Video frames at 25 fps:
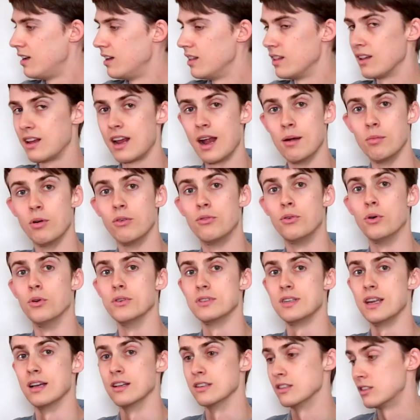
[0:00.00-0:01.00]
The camera falls
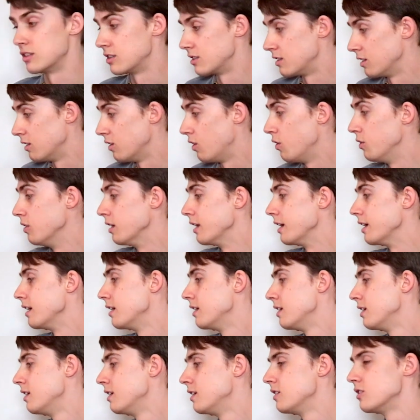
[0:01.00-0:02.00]
down slowly,
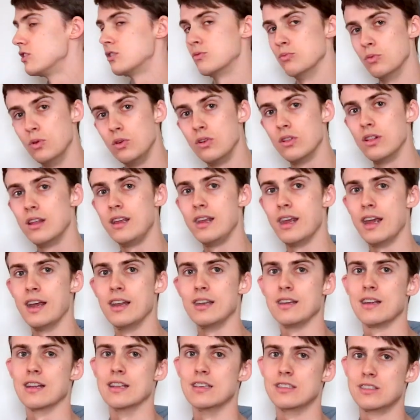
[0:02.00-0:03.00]
smoothly
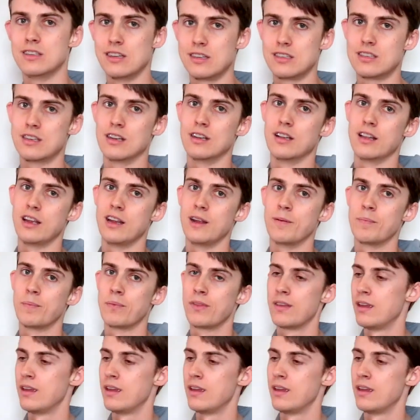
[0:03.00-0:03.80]
and consistently.